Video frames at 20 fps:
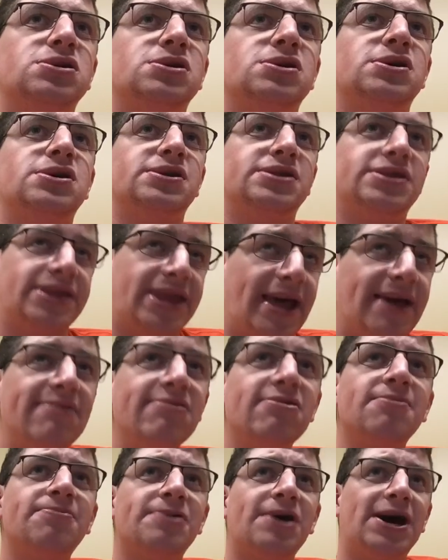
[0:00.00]
to be in a
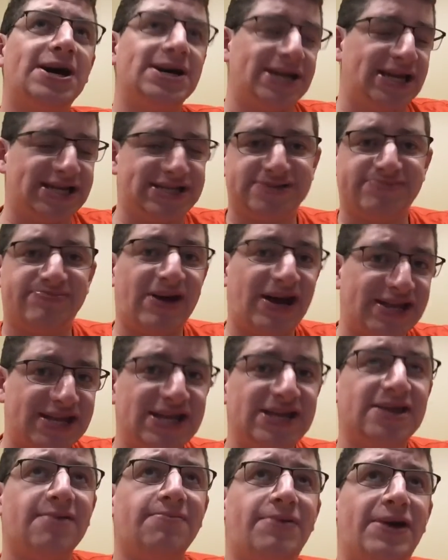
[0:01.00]
run defense,
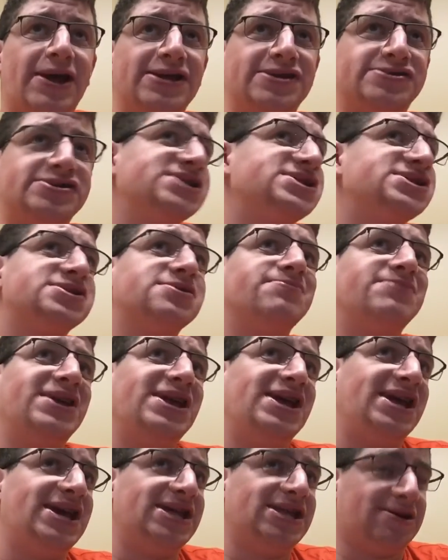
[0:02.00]
so they wanted
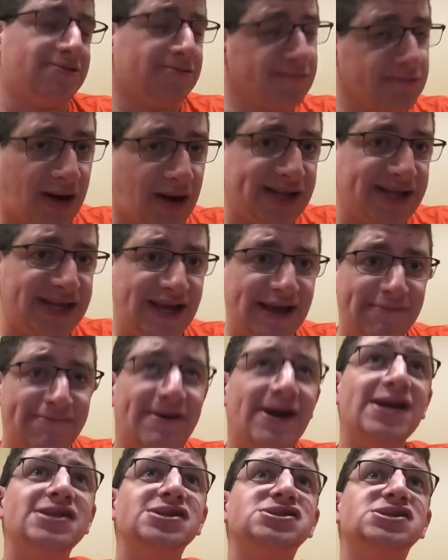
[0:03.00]
to try and throw
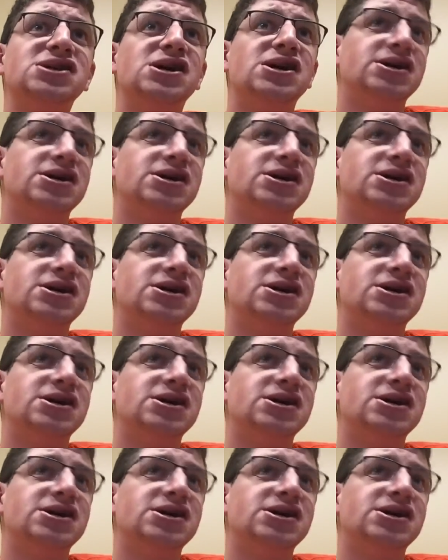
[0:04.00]
them off